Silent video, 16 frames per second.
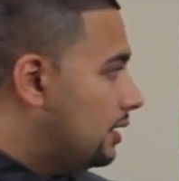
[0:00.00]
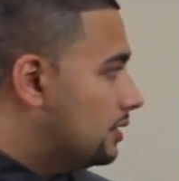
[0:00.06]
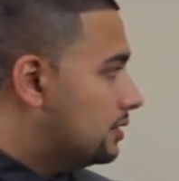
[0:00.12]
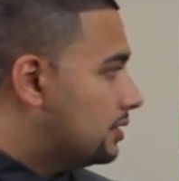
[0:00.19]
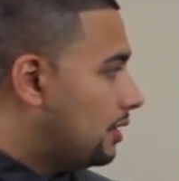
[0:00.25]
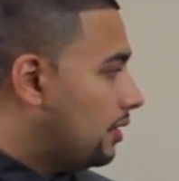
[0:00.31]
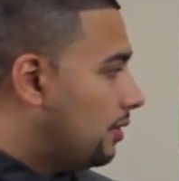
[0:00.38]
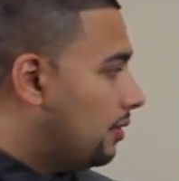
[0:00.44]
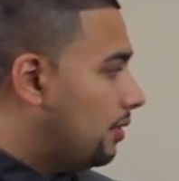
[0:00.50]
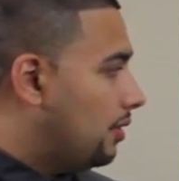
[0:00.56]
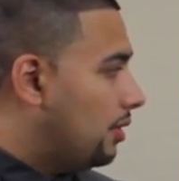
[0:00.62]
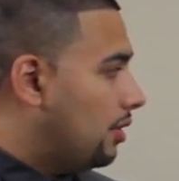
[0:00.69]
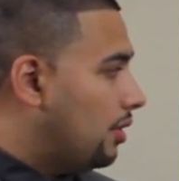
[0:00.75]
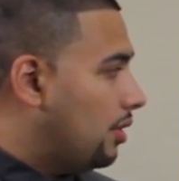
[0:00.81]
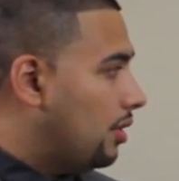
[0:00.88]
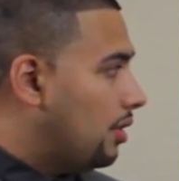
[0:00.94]
So,
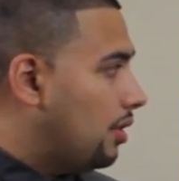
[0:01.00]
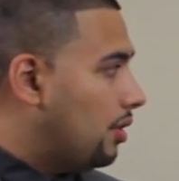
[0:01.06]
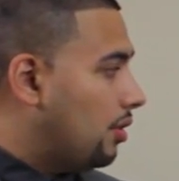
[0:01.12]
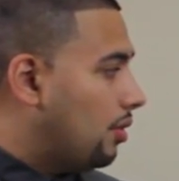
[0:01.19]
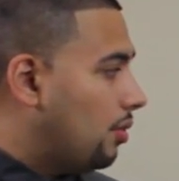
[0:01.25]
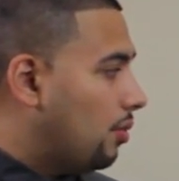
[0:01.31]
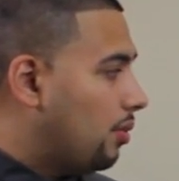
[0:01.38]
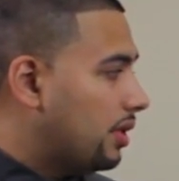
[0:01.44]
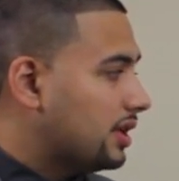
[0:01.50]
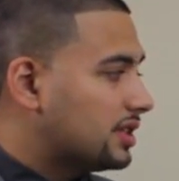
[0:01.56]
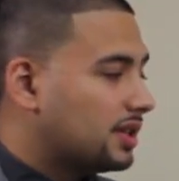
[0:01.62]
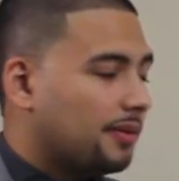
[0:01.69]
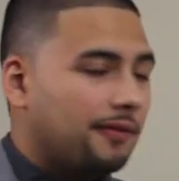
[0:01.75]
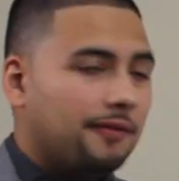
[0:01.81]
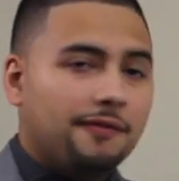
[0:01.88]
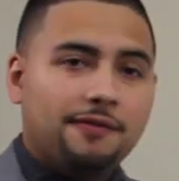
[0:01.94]
what are
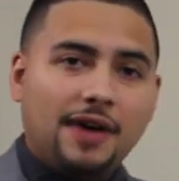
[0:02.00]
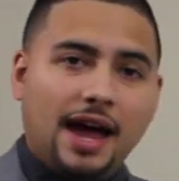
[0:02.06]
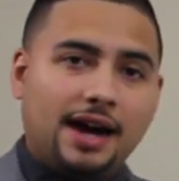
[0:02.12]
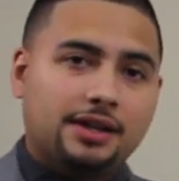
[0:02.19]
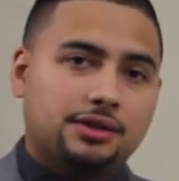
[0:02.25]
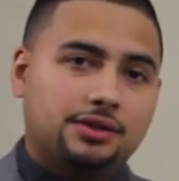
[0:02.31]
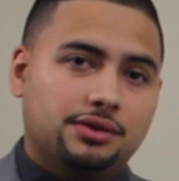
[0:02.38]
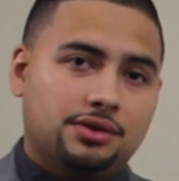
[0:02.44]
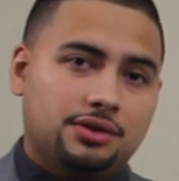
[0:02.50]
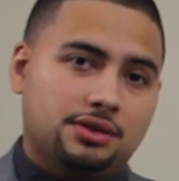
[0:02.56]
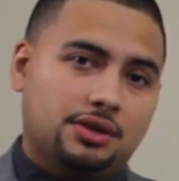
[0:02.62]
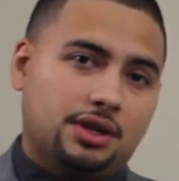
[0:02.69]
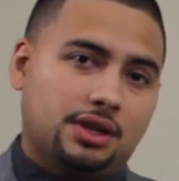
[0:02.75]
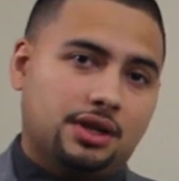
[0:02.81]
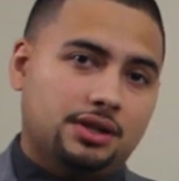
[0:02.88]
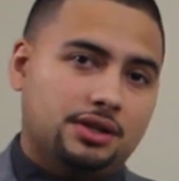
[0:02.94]
some factors
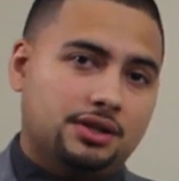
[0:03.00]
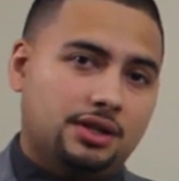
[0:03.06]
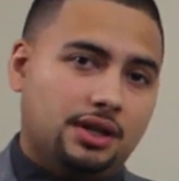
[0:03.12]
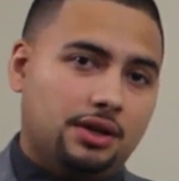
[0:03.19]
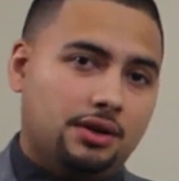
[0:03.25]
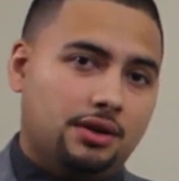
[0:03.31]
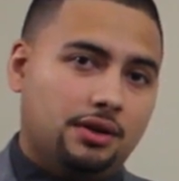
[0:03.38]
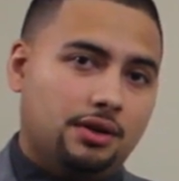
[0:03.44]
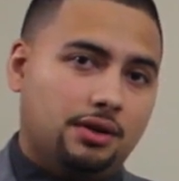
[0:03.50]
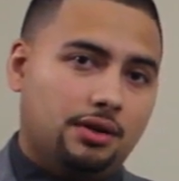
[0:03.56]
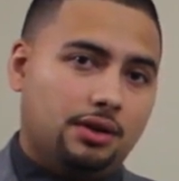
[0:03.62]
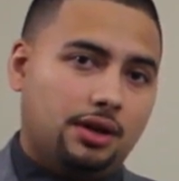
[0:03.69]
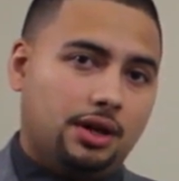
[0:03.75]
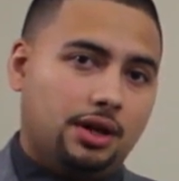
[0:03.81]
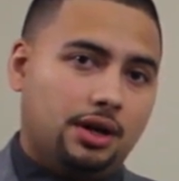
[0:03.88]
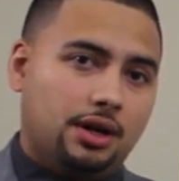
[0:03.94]
to consider,
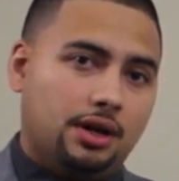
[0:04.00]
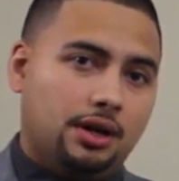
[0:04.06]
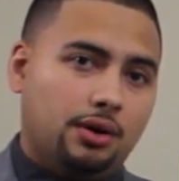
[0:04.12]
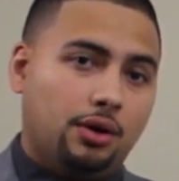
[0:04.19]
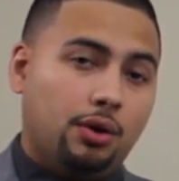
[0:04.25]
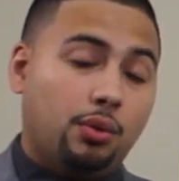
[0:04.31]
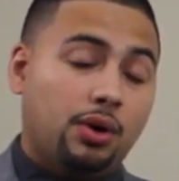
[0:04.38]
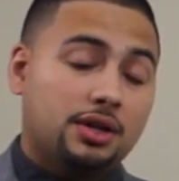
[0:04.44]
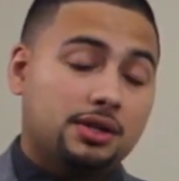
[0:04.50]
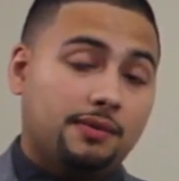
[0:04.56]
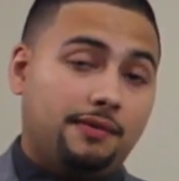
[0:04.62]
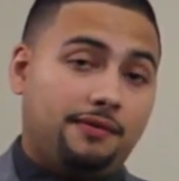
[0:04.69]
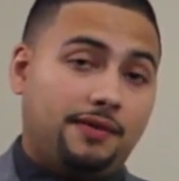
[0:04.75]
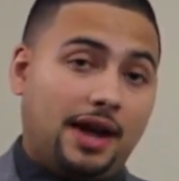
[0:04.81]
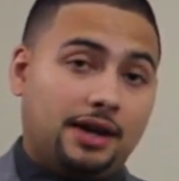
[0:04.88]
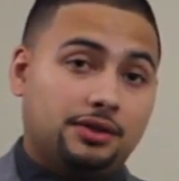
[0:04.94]
or what are
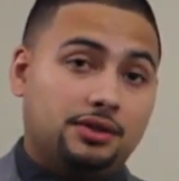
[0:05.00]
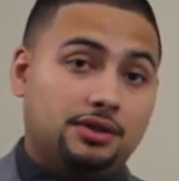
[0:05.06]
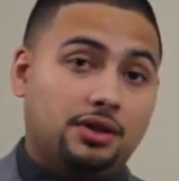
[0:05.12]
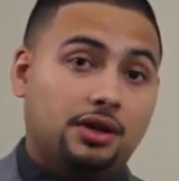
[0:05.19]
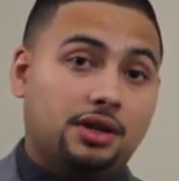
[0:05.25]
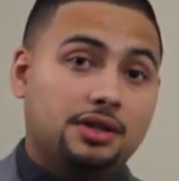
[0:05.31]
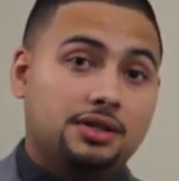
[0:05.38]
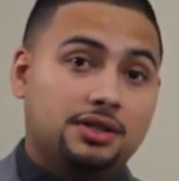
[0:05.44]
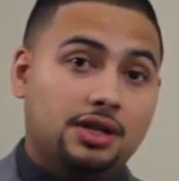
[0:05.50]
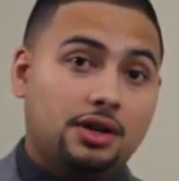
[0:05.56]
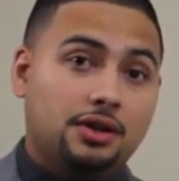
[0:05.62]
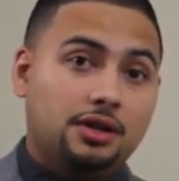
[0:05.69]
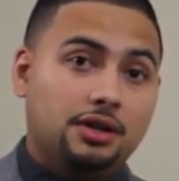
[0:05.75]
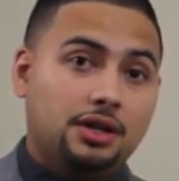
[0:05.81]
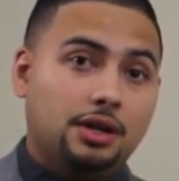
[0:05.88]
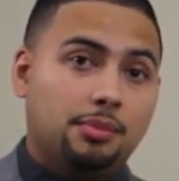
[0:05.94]
some factors that are
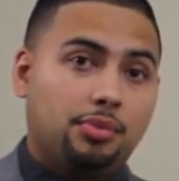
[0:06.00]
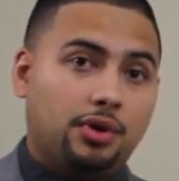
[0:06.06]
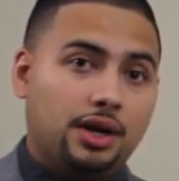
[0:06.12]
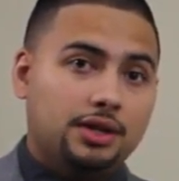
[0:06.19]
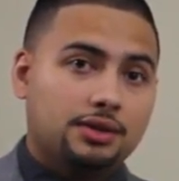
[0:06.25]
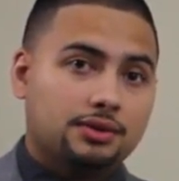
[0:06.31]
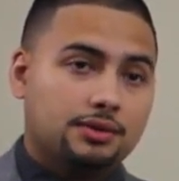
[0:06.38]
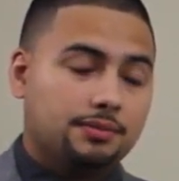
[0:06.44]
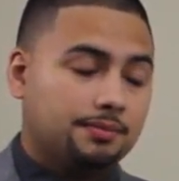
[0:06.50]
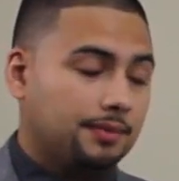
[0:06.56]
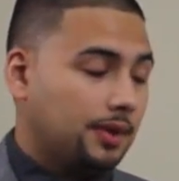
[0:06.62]
considered in the appraisal?